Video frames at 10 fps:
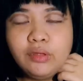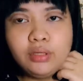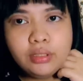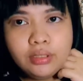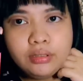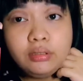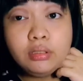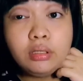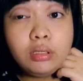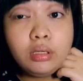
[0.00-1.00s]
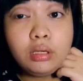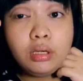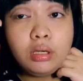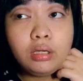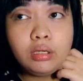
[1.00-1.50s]
good
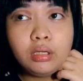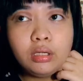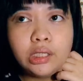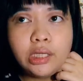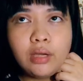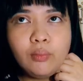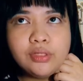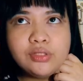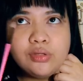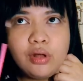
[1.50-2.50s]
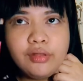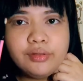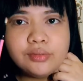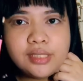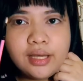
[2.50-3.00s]
uh yeah, what do you call
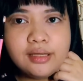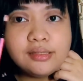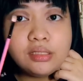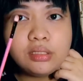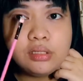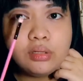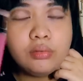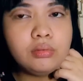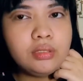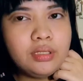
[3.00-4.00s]
those eyes like you know